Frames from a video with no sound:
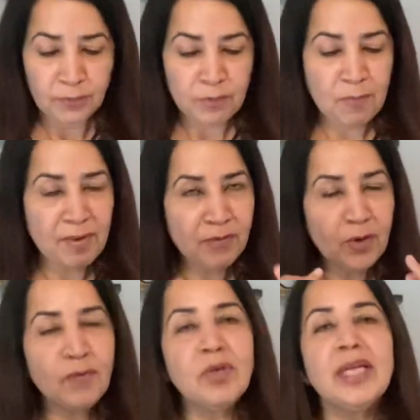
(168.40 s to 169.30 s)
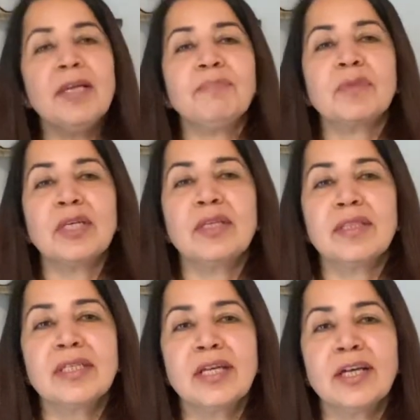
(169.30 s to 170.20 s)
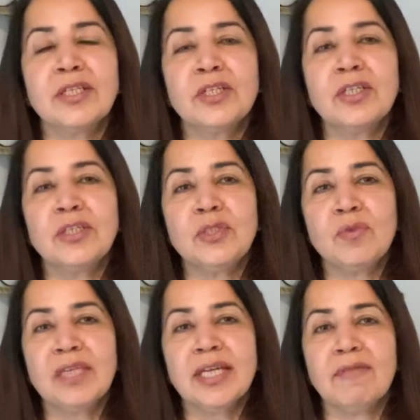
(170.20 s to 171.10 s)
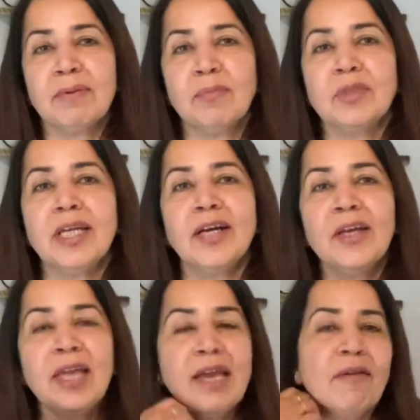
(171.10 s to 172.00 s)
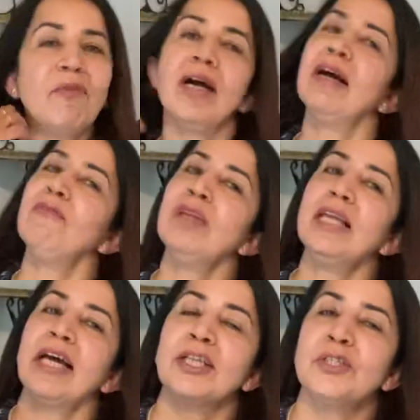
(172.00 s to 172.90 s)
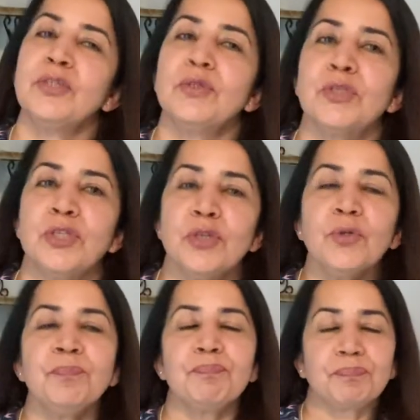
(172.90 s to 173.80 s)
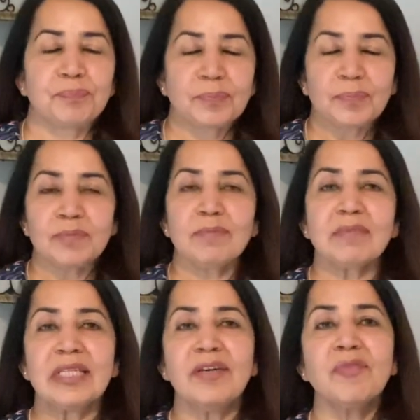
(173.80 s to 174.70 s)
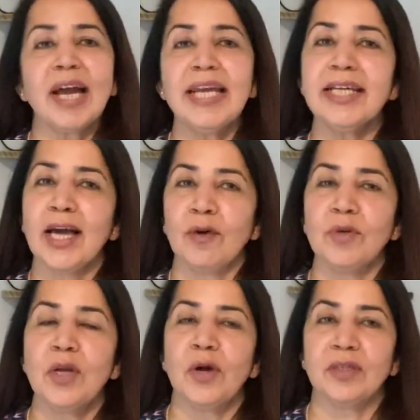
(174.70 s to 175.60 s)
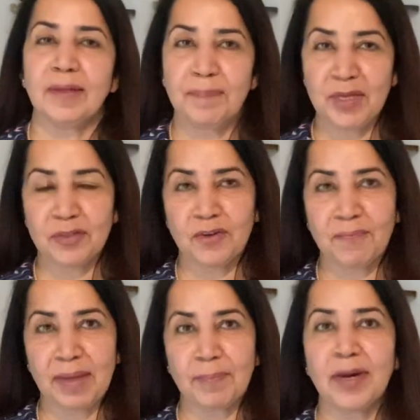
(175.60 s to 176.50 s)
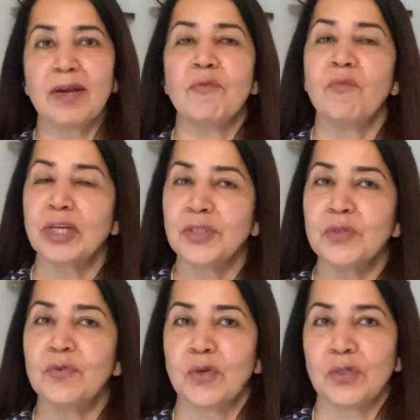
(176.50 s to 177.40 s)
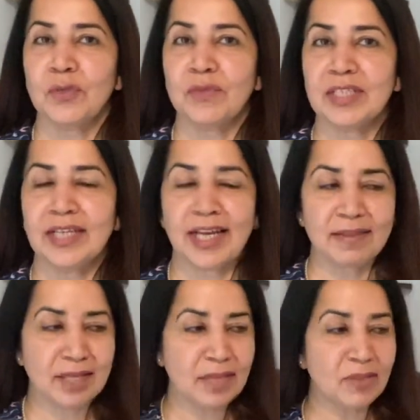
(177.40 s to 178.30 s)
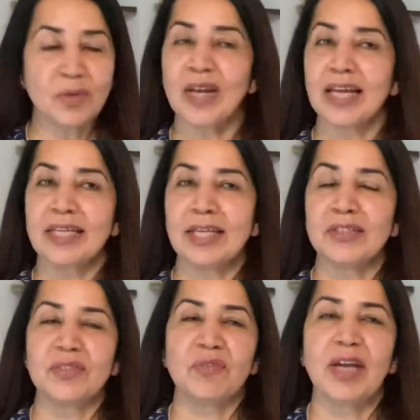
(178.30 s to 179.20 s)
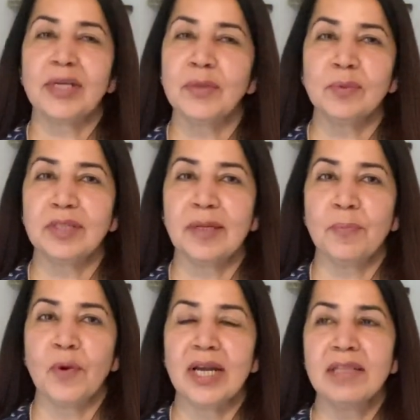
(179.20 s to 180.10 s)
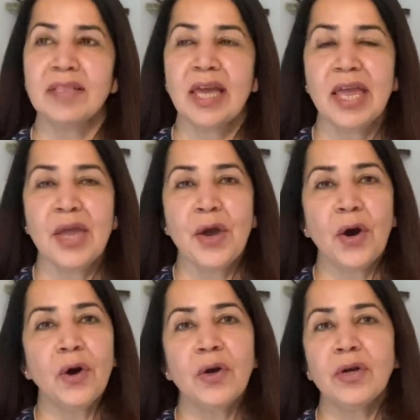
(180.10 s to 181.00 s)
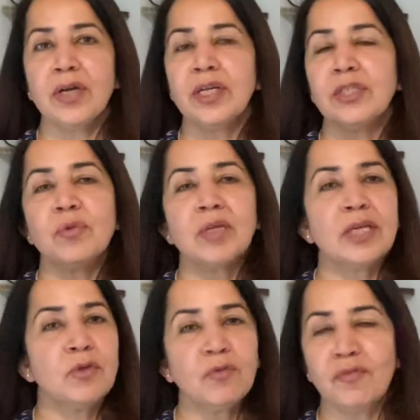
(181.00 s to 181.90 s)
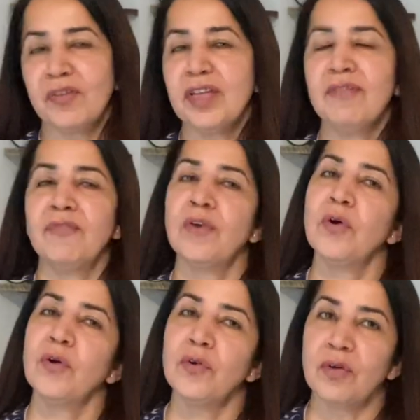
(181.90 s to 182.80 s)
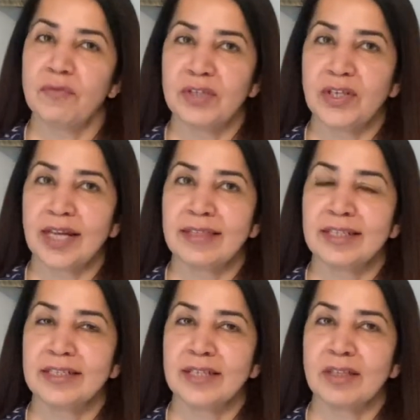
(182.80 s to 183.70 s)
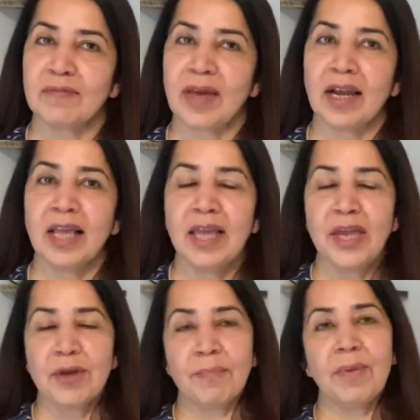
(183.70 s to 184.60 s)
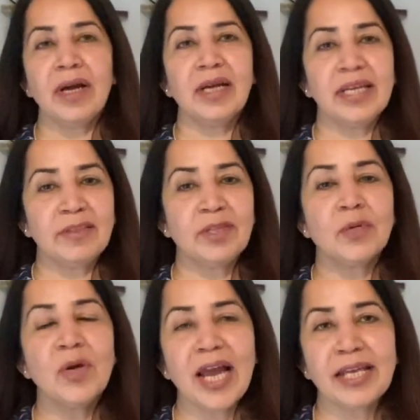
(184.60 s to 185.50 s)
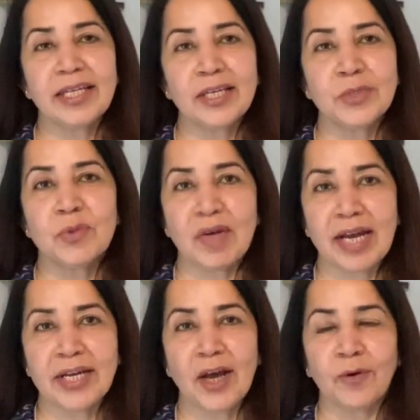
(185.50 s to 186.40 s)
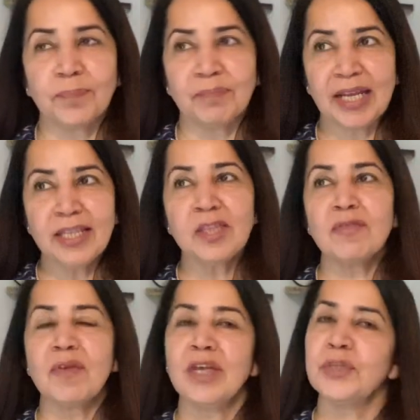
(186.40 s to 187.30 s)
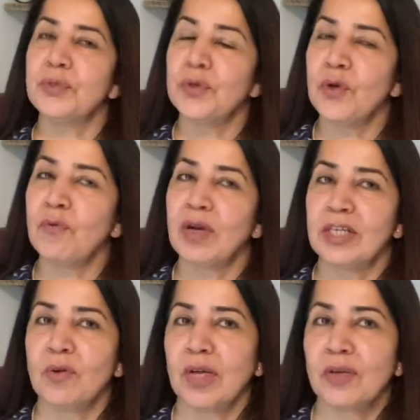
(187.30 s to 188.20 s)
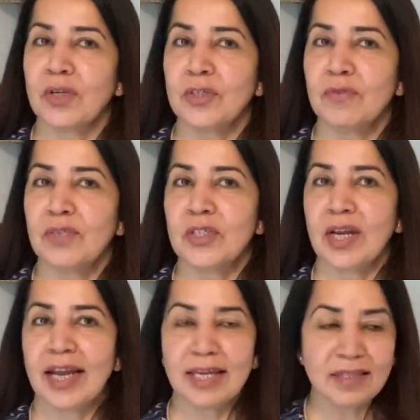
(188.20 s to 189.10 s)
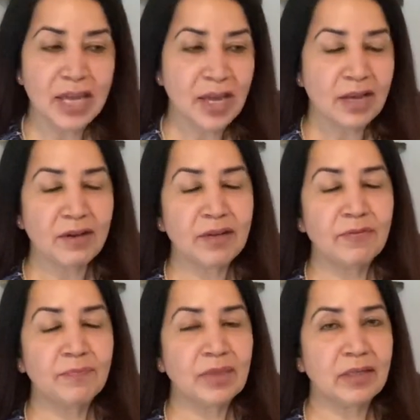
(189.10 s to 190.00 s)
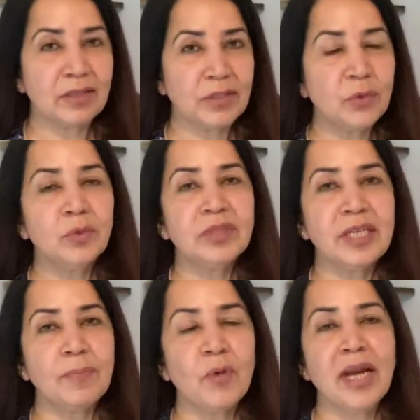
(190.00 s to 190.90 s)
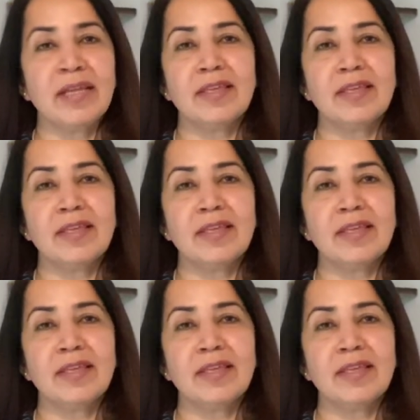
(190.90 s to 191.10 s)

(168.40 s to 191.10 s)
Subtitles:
So before we start using our mudra, what I will like you to do, write down on the piece of paper what you want to visualize. It's a good idea, just write 2-3 points, or can do free flow visualization as well, but it's a good idea to write down. In this way, you know what you are going to visualize, 2-3 points.